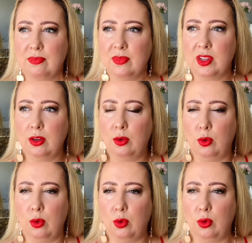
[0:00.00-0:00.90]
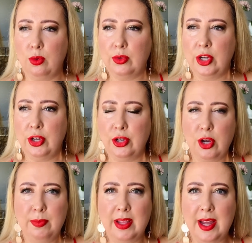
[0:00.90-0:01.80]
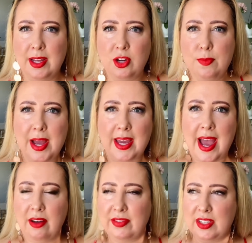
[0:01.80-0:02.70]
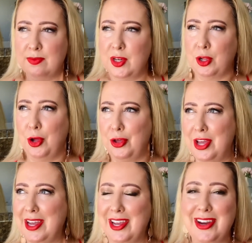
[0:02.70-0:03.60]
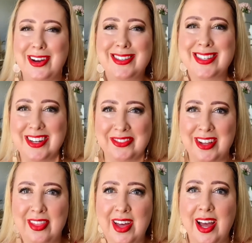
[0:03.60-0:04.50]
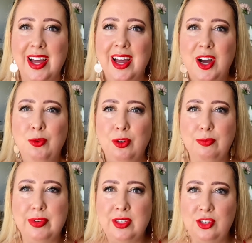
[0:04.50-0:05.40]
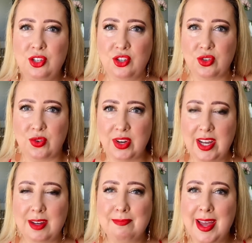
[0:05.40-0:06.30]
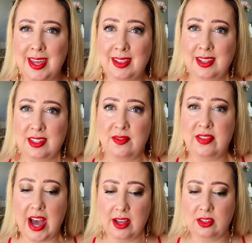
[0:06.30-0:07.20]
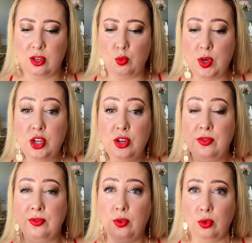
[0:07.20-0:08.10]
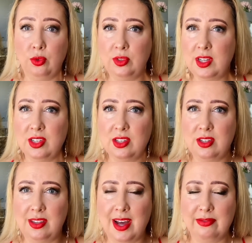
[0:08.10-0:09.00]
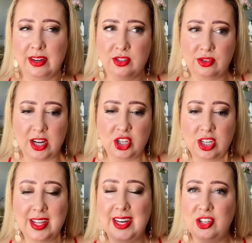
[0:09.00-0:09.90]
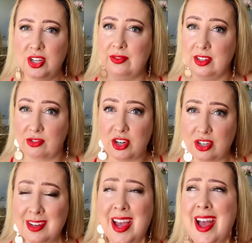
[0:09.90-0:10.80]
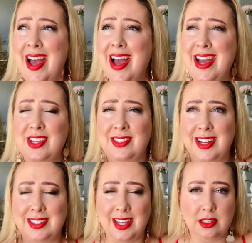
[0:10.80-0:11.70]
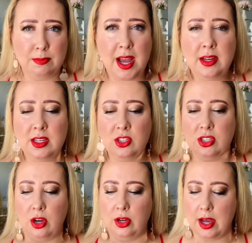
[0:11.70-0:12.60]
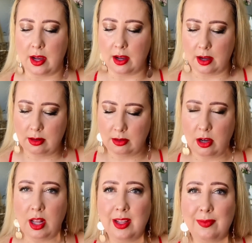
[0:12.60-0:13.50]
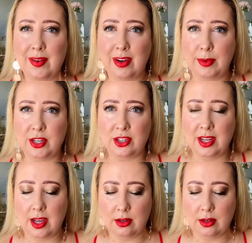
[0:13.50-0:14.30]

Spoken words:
Or, you know, go make outfits from your clothing, you know, stuff like that. What brings you joy, make a list of that. So when you fall into that frustration, the energy of frustration, and you start to get demanding, just go, okay, and I lift my vibration again.